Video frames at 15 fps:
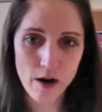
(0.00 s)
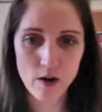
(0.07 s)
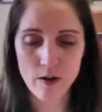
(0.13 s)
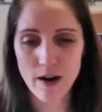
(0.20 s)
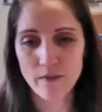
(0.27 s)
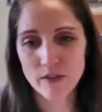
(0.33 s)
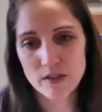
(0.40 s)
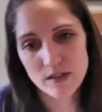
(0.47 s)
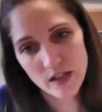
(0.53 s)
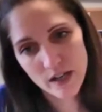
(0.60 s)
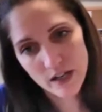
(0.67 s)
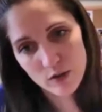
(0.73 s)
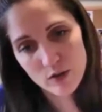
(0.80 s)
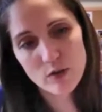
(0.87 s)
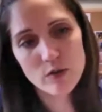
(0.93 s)
our graphic
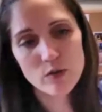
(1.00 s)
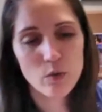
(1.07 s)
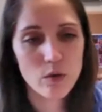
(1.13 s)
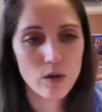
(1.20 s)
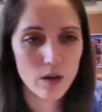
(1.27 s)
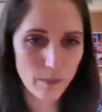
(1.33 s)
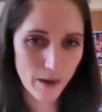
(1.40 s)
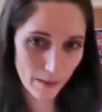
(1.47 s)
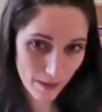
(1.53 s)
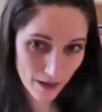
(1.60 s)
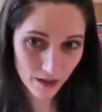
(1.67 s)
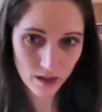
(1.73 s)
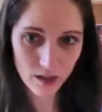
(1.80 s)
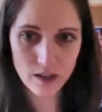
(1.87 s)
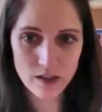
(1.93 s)
designers or by
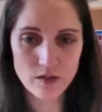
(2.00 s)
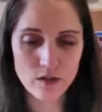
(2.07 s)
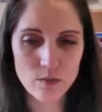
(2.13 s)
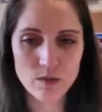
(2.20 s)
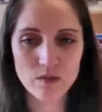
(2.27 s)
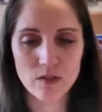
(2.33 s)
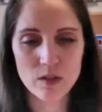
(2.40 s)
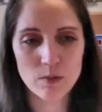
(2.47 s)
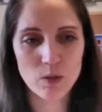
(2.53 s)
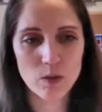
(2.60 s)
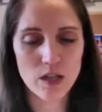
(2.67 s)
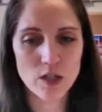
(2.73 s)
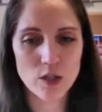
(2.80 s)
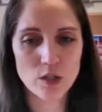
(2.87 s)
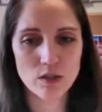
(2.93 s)
Becca in terms of
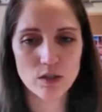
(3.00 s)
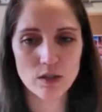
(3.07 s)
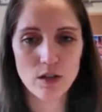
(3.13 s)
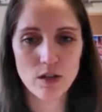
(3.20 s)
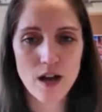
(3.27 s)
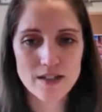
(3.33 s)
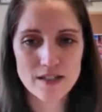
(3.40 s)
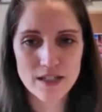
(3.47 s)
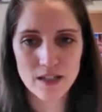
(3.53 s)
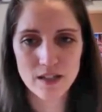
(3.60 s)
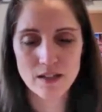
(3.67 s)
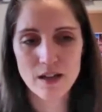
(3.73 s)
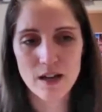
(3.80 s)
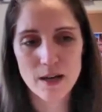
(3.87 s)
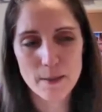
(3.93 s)
communication and content.
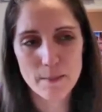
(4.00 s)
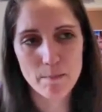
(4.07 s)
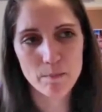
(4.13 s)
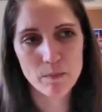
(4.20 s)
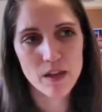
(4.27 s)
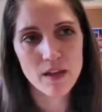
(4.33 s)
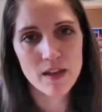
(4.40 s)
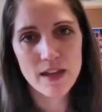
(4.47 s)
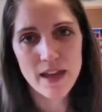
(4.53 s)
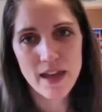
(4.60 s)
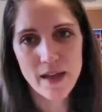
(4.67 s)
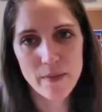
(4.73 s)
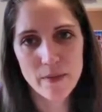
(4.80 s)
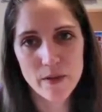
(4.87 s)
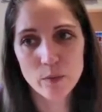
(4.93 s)

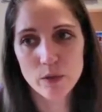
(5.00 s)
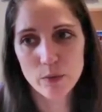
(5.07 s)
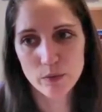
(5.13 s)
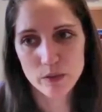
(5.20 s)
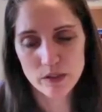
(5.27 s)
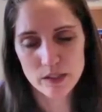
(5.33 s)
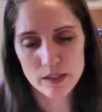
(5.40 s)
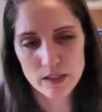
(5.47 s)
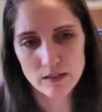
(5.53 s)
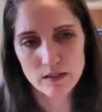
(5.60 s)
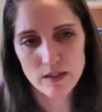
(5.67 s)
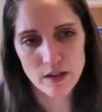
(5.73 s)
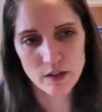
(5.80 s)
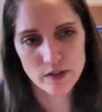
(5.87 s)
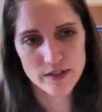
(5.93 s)
And then we really
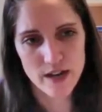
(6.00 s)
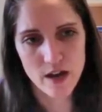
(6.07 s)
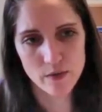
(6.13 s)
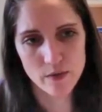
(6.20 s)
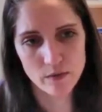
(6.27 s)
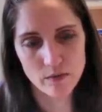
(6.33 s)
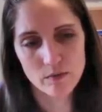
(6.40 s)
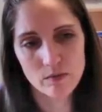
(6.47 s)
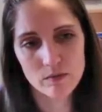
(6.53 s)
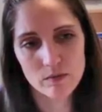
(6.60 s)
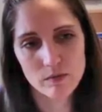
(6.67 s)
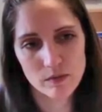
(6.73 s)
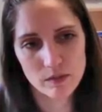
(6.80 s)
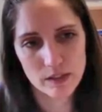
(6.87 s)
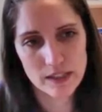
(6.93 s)
nail down
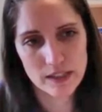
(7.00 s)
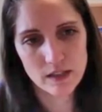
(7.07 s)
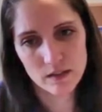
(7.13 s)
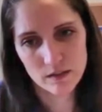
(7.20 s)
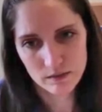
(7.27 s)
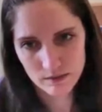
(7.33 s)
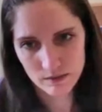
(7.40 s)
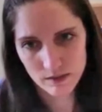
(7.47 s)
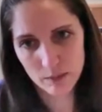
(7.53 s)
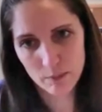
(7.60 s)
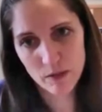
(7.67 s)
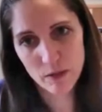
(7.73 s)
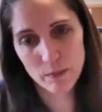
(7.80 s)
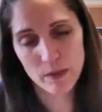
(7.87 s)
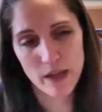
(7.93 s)
like
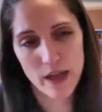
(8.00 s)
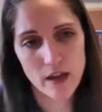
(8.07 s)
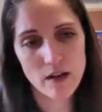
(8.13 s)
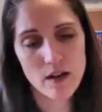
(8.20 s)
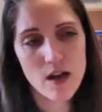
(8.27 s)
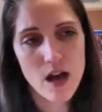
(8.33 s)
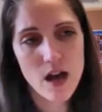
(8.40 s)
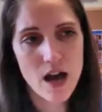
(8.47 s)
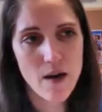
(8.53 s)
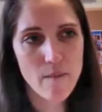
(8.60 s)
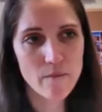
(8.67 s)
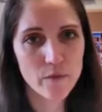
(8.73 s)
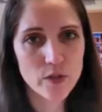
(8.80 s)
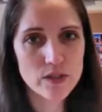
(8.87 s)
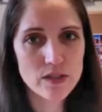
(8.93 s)
the plan.
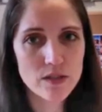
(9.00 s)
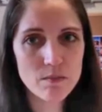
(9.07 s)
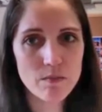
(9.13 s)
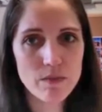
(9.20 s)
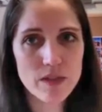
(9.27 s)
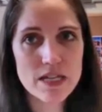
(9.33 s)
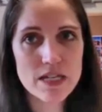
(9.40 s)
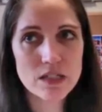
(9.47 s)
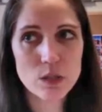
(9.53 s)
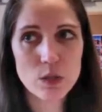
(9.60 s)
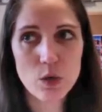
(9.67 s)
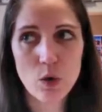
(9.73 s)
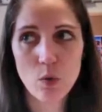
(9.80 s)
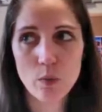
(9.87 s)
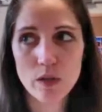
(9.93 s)
For some things,
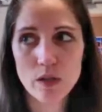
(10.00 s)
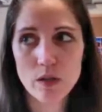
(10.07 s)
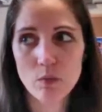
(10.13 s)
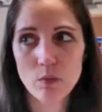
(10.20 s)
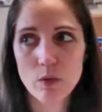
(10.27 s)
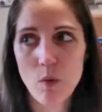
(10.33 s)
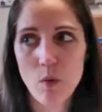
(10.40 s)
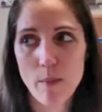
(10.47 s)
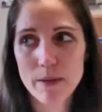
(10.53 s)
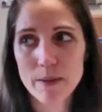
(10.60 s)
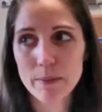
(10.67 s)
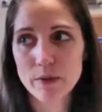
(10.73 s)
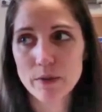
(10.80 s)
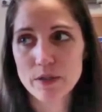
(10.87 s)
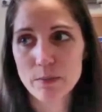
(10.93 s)
we want
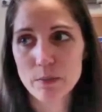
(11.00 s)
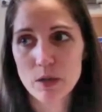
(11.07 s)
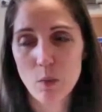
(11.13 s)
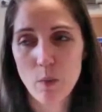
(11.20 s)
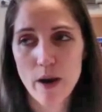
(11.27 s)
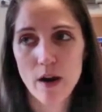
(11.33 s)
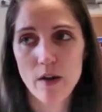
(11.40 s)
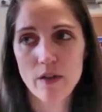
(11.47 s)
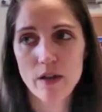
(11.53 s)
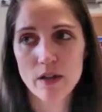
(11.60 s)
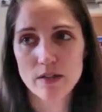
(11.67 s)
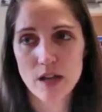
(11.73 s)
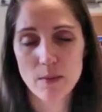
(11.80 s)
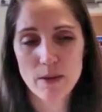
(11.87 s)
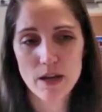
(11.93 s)
people to be aware that
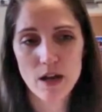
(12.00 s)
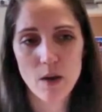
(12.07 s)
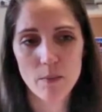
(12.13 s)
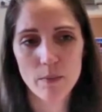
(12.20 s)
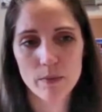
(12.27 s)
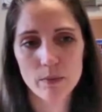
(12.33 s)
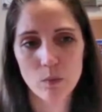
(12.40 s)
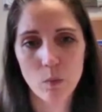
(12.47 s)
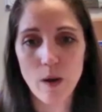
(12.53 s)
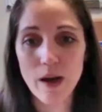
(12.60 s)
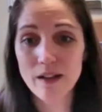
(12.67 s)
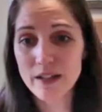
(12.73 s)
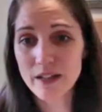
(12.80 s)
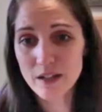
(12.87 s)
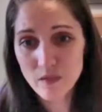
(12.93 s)
it's coming up
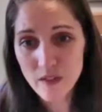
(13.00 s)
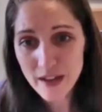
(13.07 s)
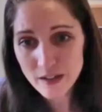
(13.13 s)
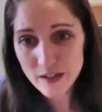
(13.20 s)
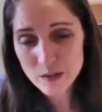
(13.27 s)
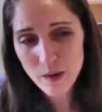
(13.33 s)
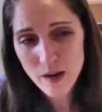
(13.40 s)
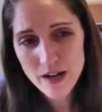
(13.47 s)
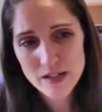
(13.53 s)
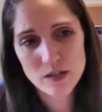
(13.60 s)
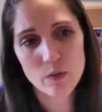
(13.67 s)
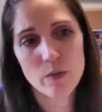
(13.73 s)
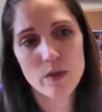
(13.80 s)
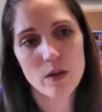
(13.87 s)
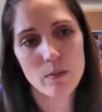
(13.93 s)
well in advance, right?
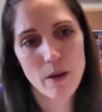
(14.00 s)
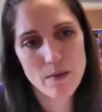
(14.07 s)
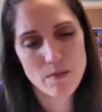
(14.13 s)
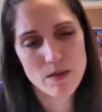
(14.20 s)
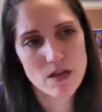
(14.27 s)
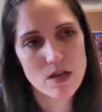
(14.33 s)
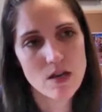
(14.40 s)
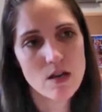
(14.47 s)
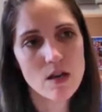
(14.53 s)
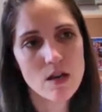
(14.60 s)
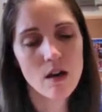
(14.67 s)
So there might be